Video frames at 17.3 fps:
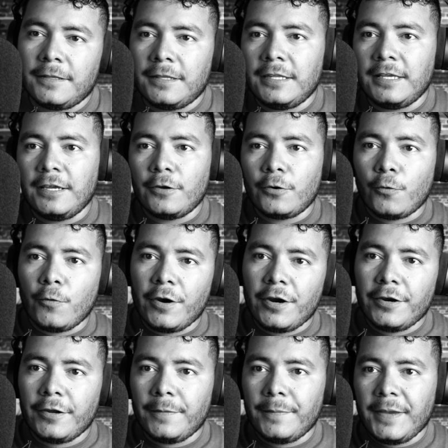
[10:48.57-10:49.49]
the
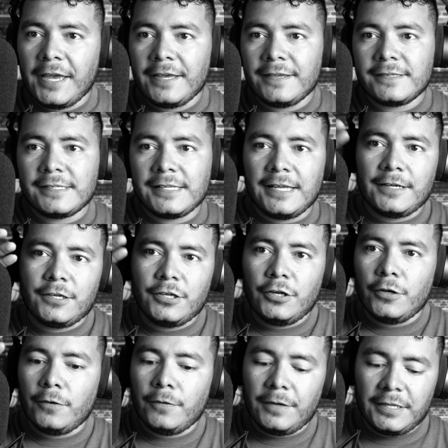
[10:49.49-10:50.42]
aquarium has, like, you
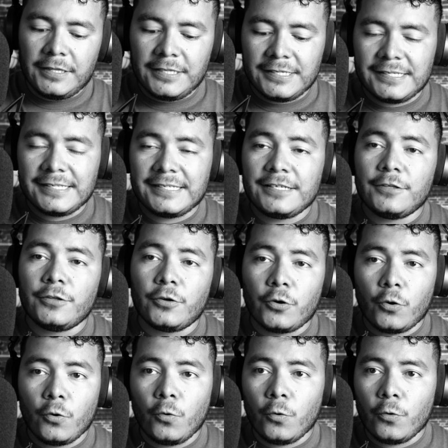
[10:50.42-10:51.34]
know, this is either a
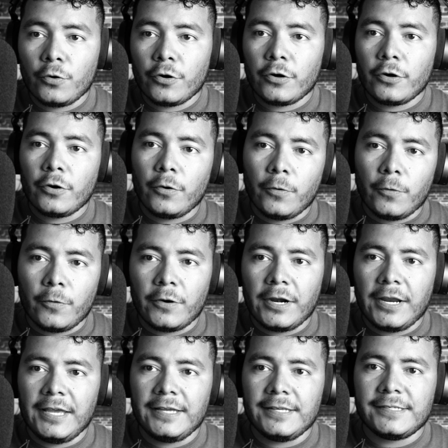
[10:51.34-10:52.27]
corner
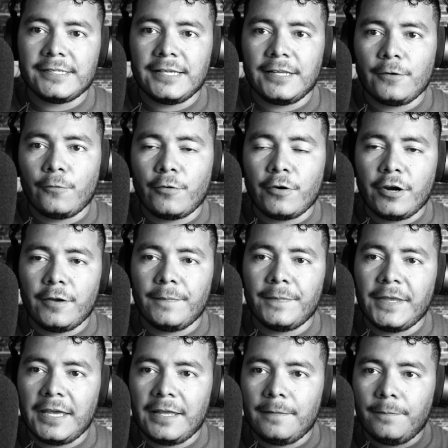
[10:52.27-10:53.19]
or it's an aquarium
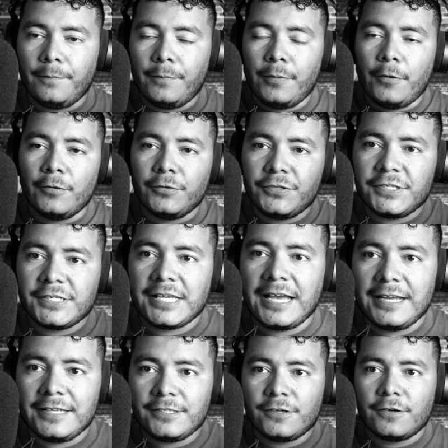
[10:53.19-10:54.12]
that both
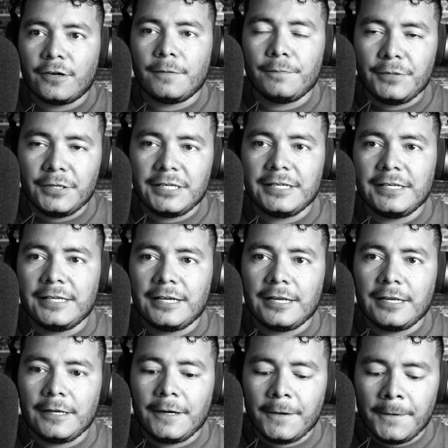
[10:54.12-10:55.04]
sides are completely
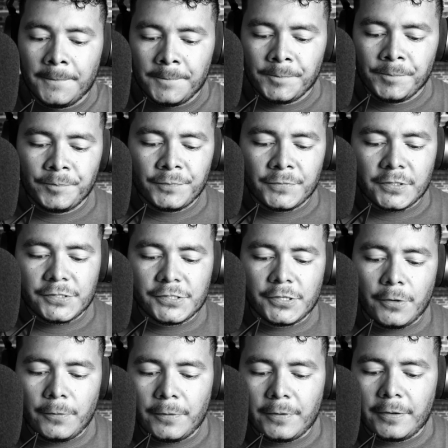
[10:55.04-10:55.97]
clear.
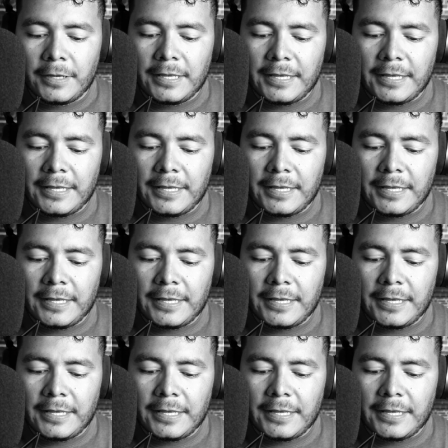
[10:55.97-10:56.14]
So